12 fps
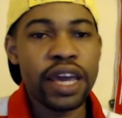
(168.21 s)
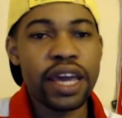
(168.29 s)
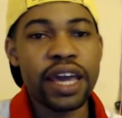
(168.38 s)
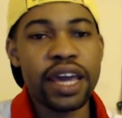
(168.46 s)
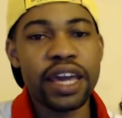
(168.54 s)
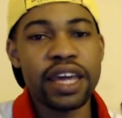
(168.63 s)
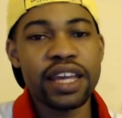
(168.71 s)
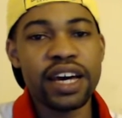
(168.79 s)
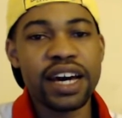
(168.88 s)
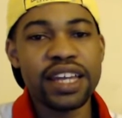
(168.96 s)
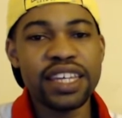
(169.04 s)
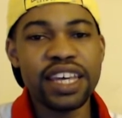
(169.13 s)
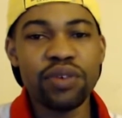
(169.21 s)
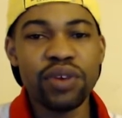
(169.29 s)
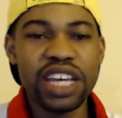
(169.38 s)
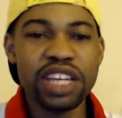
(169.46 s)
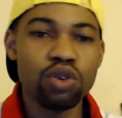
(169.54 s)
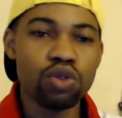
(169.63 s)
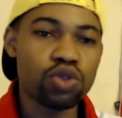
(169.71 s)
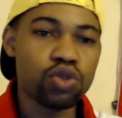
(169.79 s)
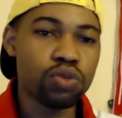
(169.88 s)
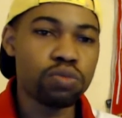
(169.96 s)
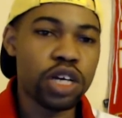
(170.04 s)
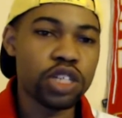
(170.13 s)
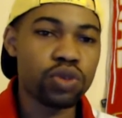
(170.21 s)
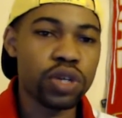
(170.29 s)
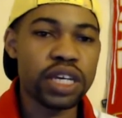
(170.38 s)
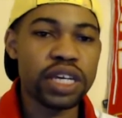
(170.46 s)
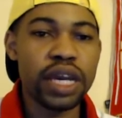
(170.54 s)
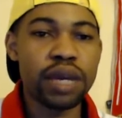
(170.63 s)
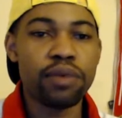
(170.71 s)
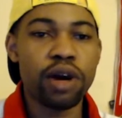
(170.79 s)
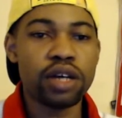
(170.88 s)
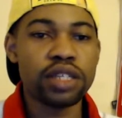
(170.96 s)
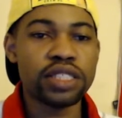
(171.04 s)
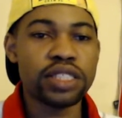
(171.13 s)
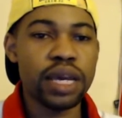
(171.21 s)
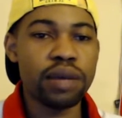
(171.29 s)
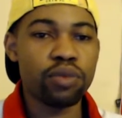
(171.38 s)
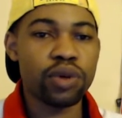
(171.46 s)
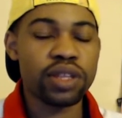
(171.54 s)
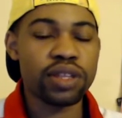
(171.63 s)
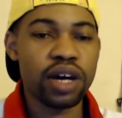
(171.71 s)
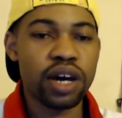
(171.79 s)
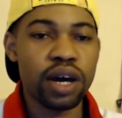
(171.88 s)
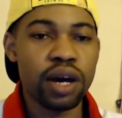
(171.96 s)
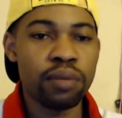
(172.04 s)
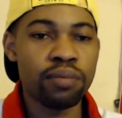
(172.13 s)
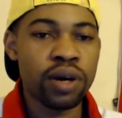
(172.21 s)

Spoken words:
and didn't really do too much when he came on. Same with Malcolm.